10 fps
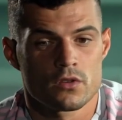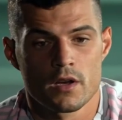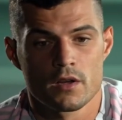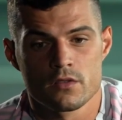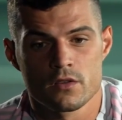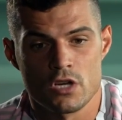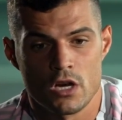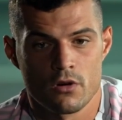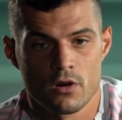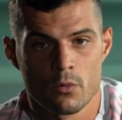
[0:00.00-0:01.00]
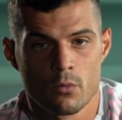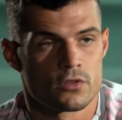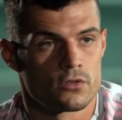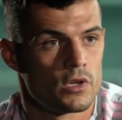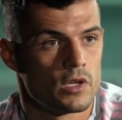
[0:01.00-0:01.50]
And in January, I
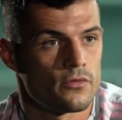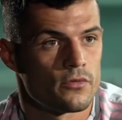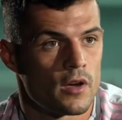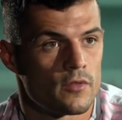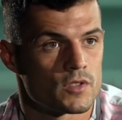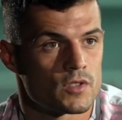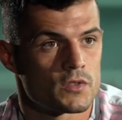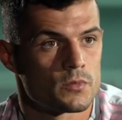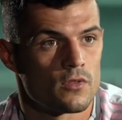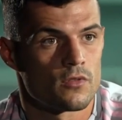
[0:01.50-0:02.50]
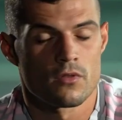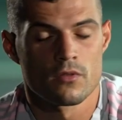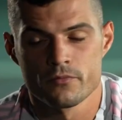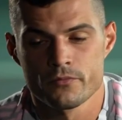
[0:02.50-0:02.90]
wanted to leave after 6 months.